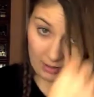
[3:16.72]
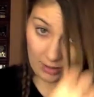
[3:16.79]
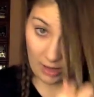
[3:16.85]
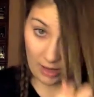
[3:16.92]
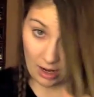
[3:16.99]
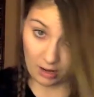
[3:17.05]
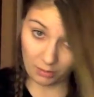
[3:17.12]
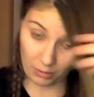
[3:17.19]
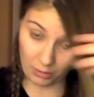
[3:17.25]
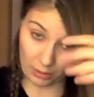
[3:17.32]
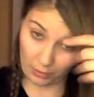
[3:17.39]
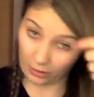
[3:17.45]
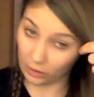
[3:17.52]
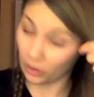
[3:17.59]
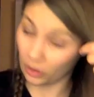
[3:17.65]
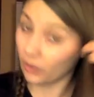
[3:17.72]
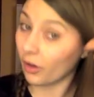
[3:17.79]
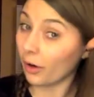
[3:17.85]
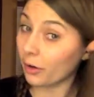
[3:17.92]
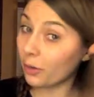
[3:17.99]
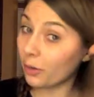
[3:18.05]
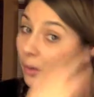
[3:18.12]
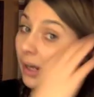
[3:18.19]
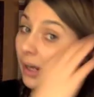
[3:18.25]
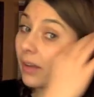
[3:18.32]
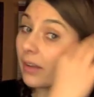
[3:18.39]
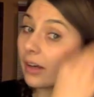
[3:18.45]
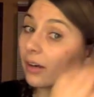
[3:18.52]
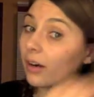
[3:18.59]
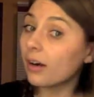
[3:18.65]
today, but I'm going to show you the harder way
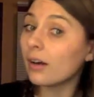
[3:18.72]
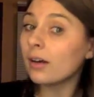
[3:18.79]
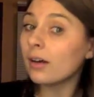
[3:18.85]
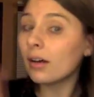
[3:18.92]
later.